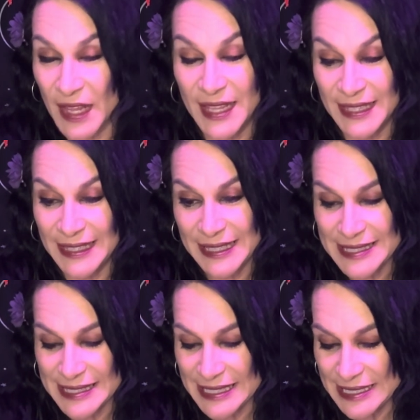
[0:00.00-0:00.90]

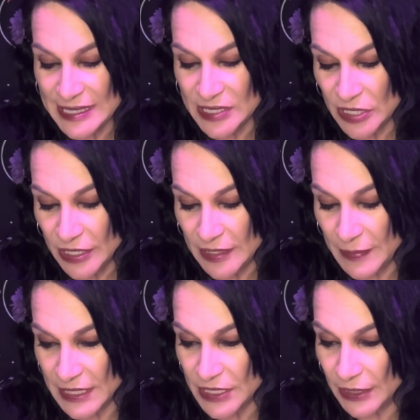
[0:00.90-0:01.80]
let's get started,
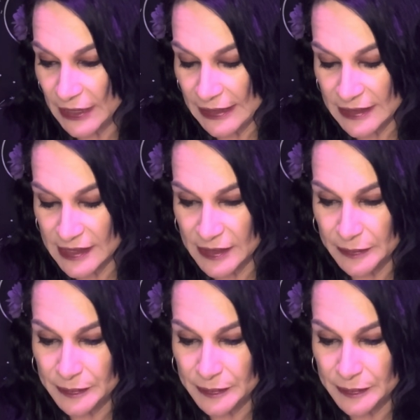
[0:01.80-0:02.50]
my darlings.